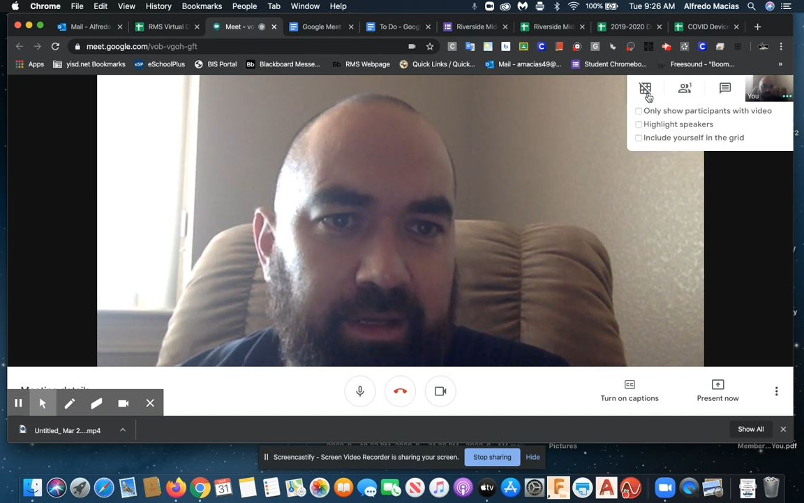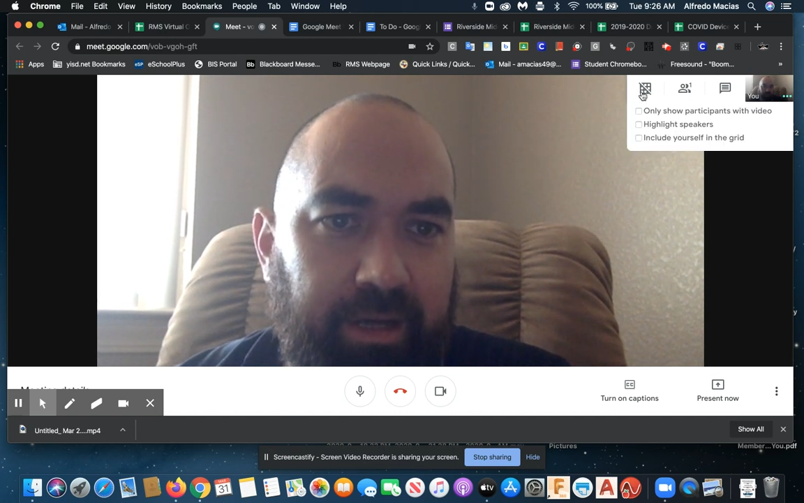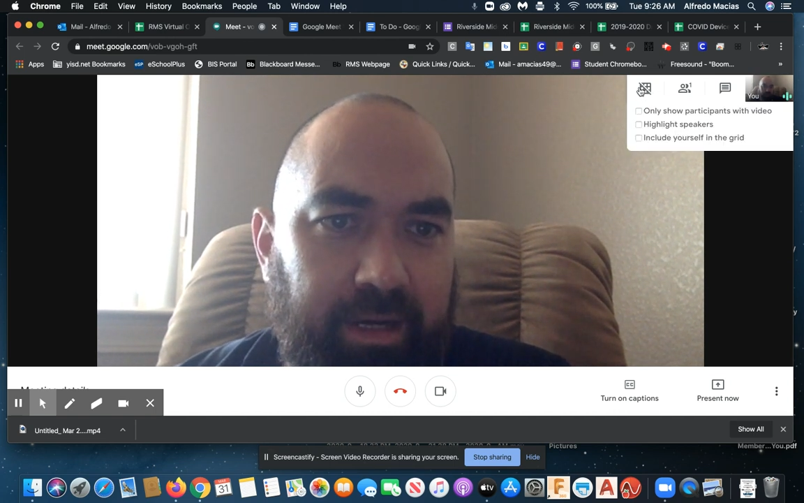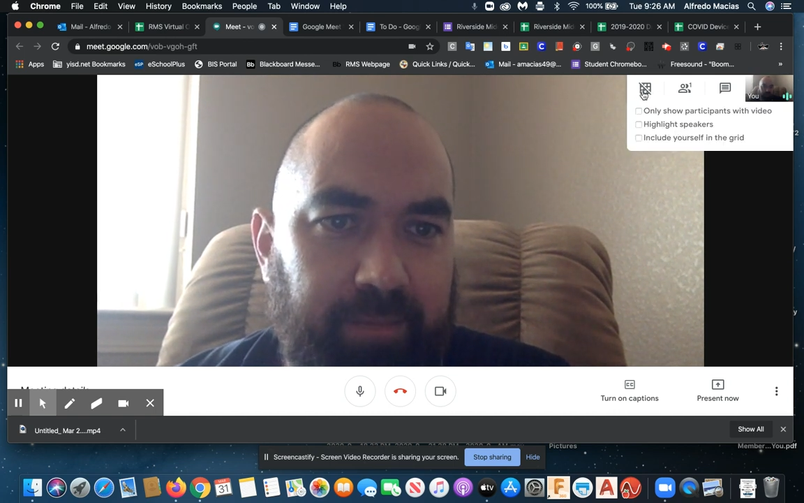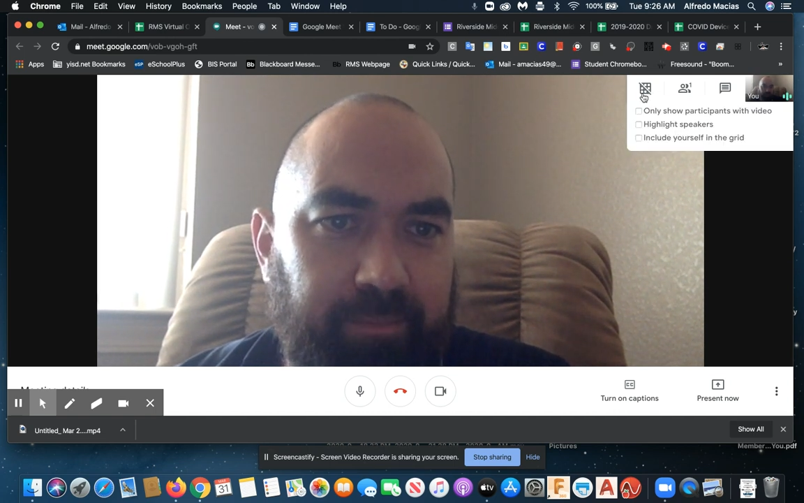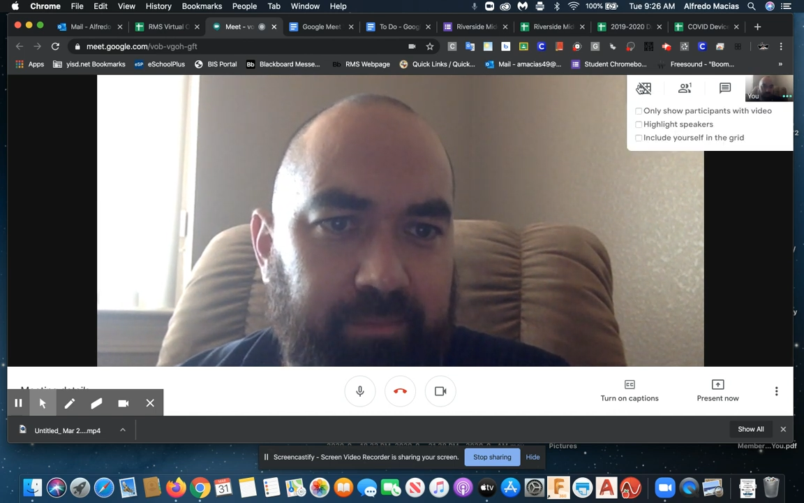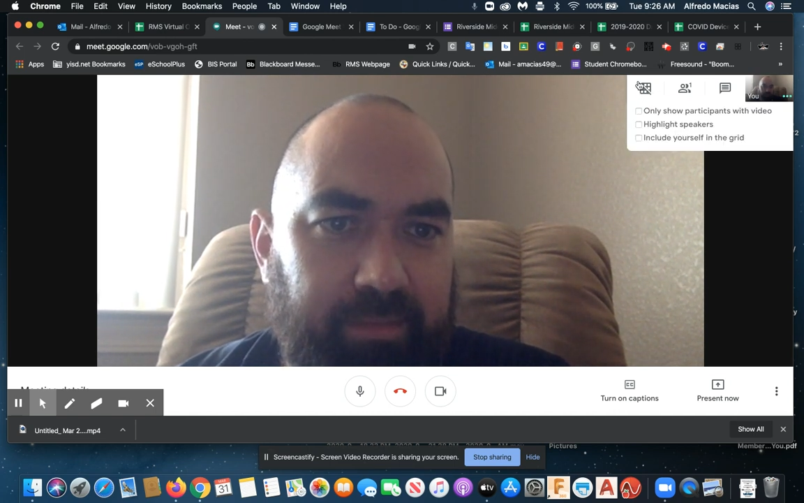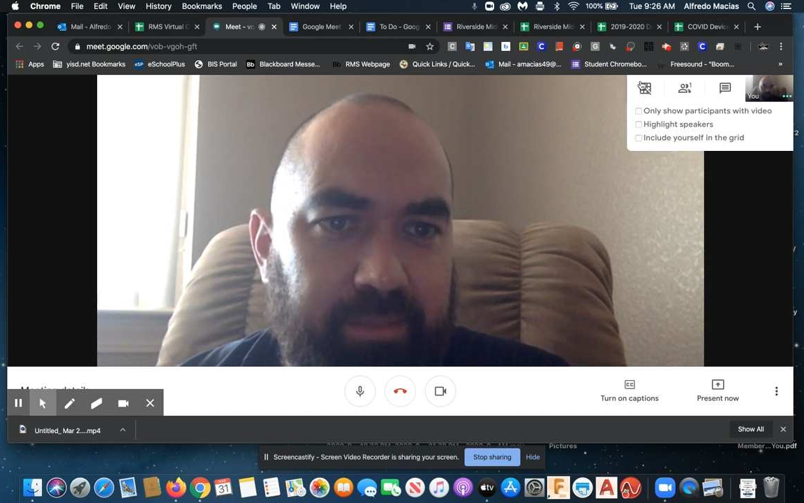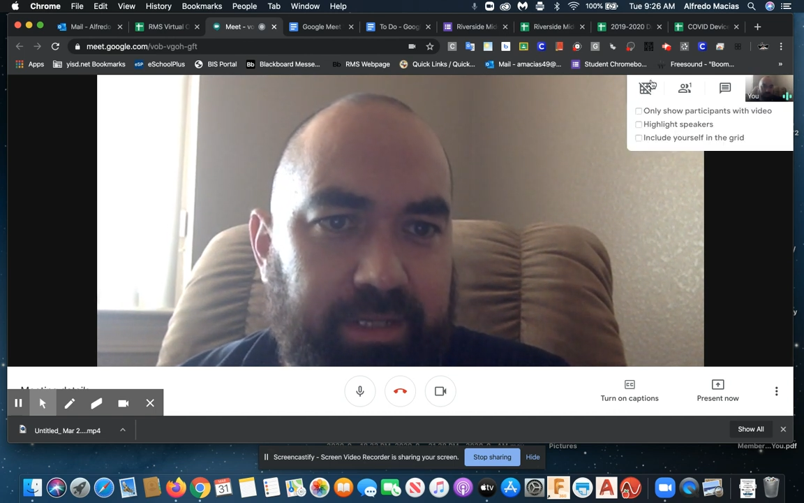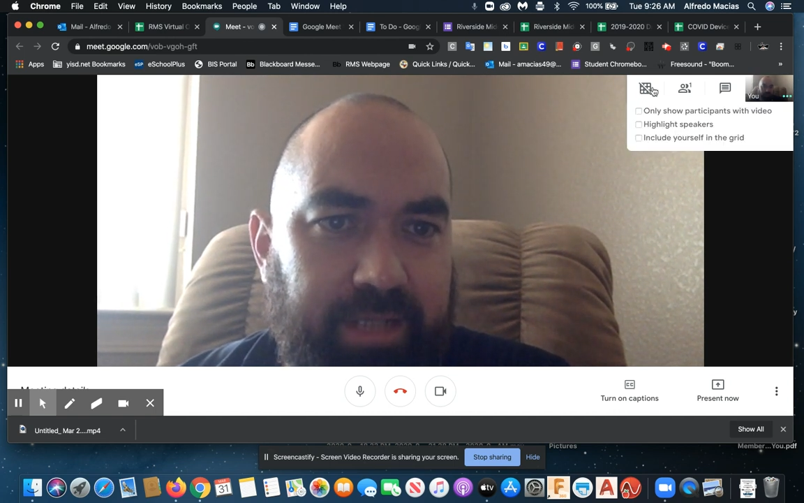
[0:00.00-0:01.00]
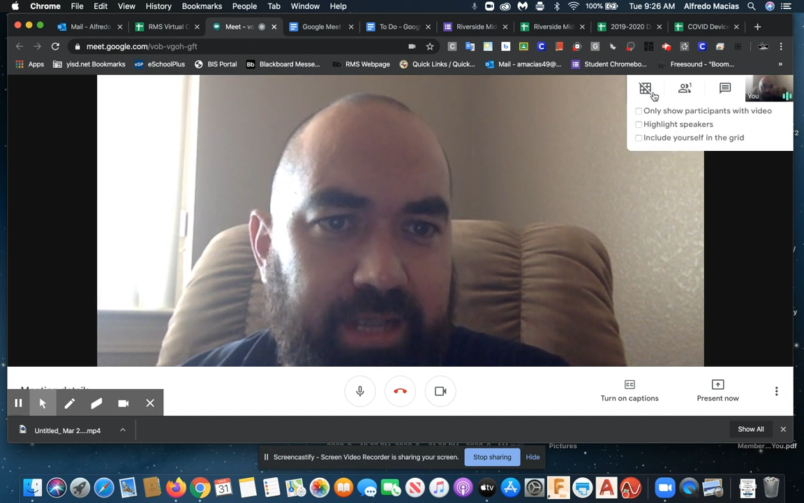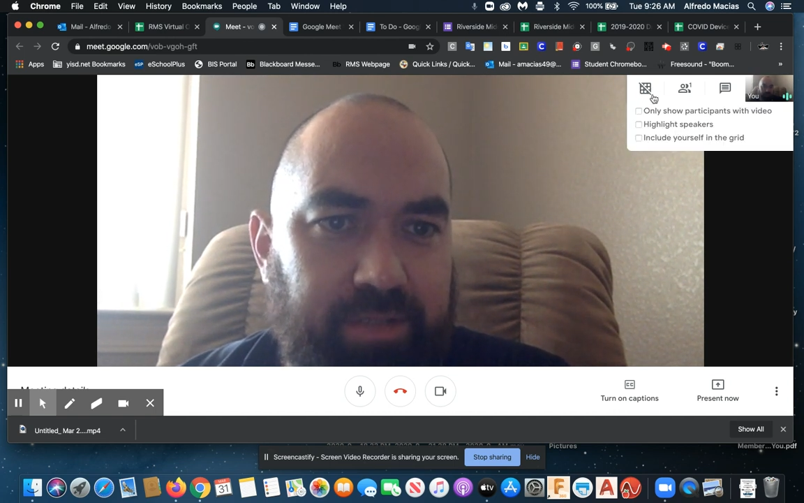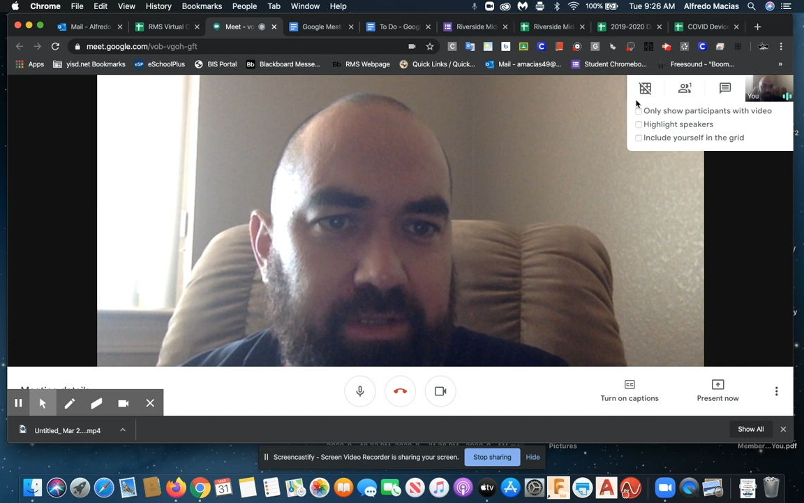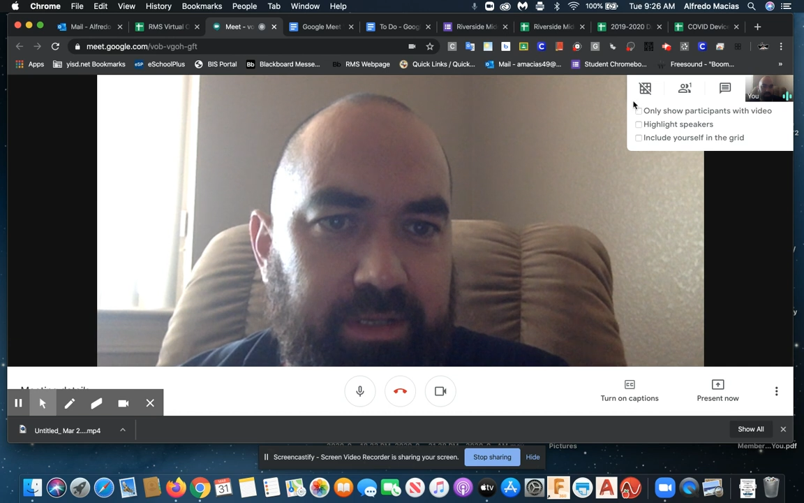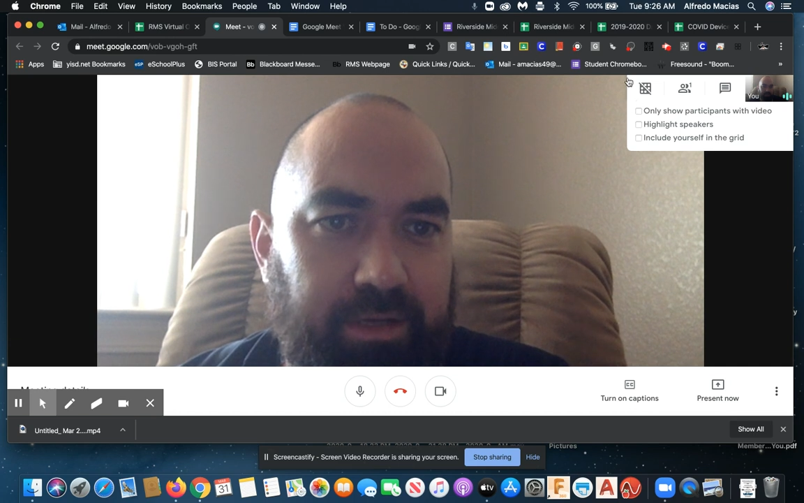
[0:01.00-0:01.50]
um, but it's
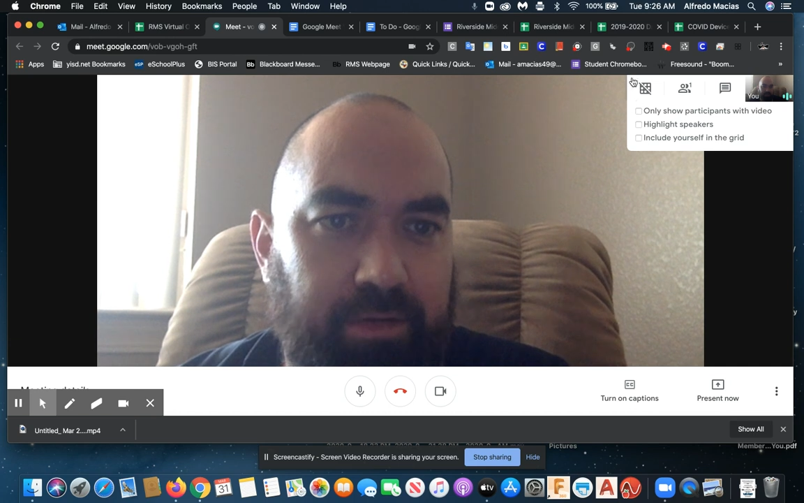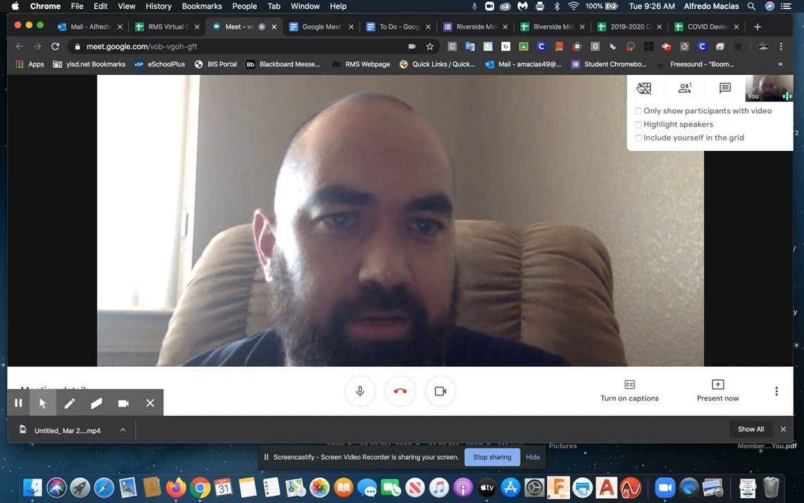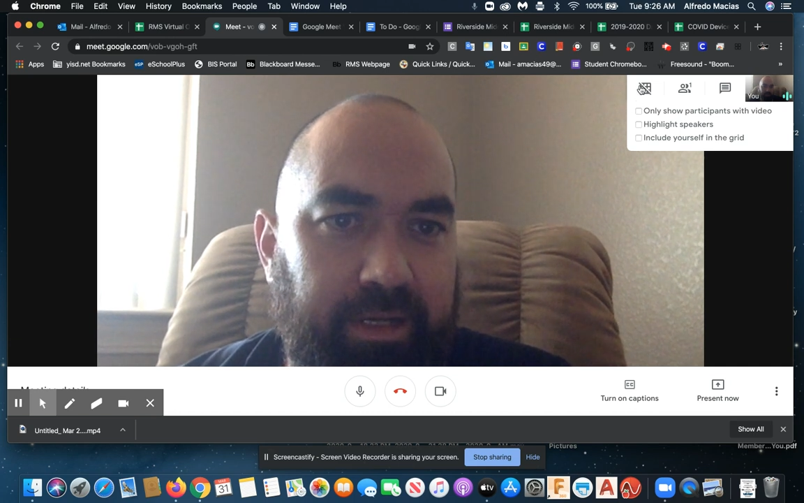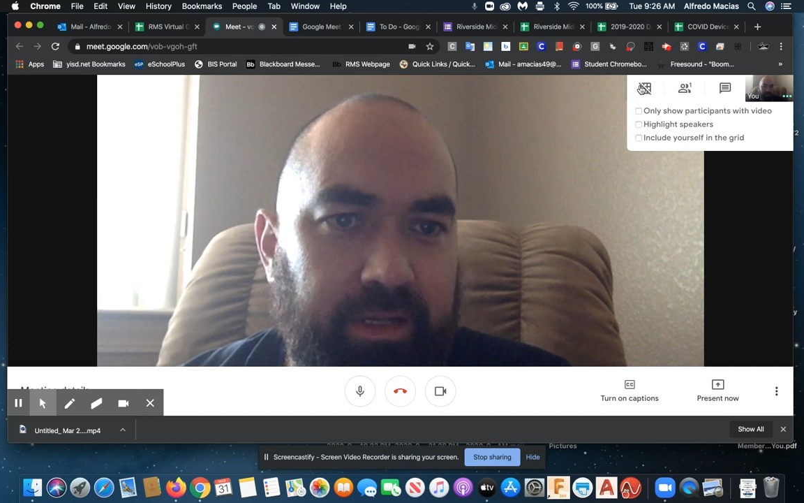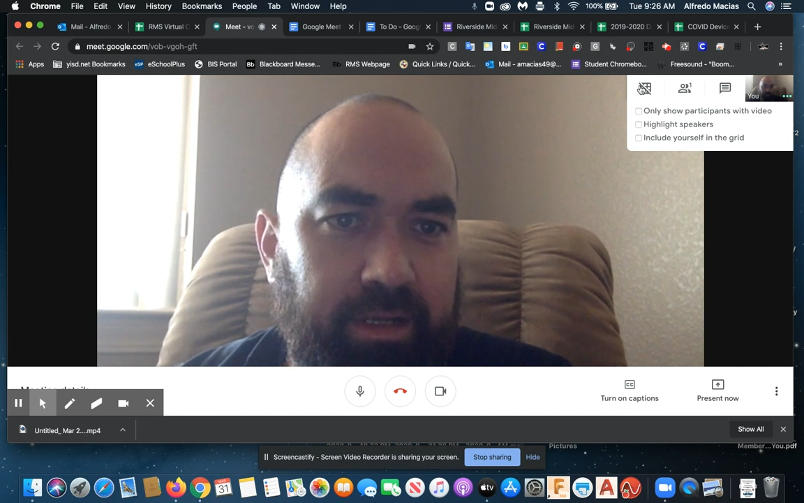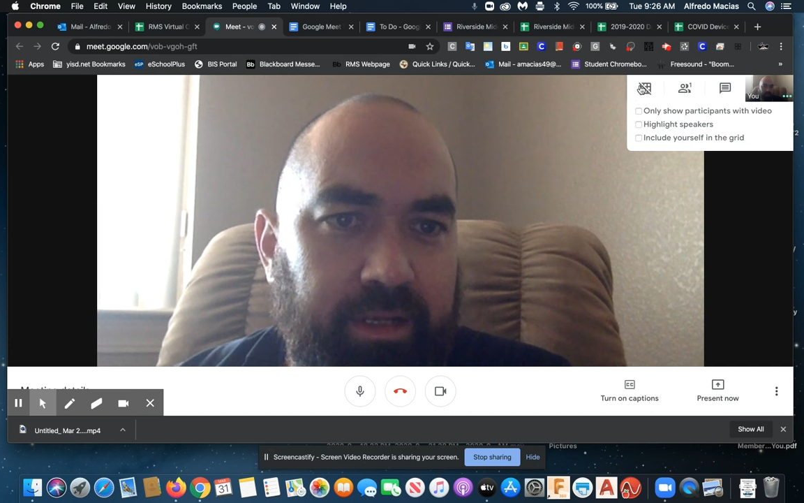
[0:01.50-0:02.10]
actually a grid.